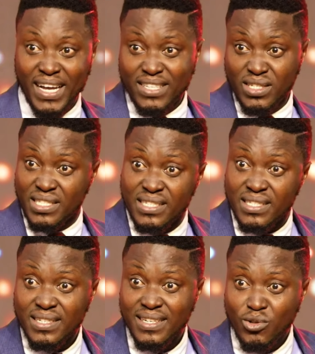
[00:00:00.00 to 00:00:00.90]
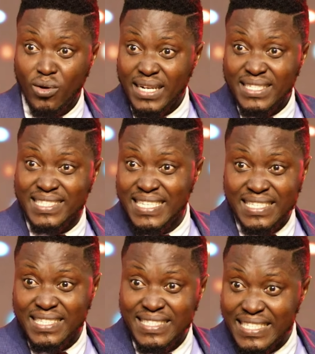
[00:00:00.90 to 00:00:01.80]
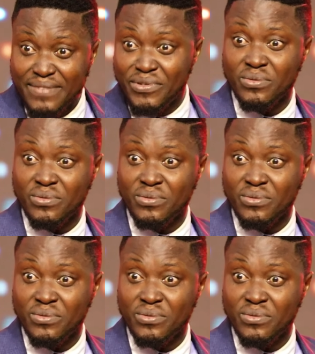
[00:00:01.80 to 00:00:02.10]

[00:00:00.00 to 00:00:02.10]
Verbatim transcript: all this. Don't let these things deceive you.